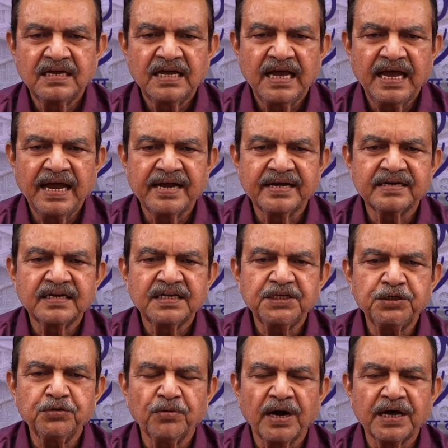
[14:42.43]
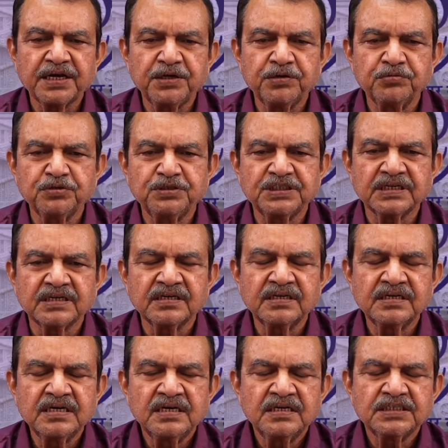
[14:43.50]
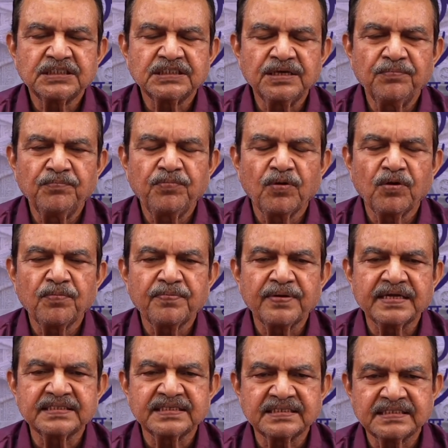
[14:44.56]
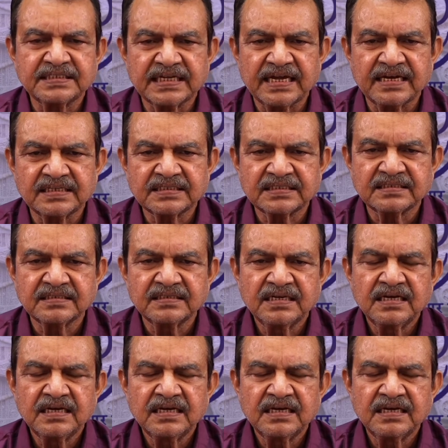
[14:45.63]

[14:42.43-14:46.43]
and you are using simple present tense.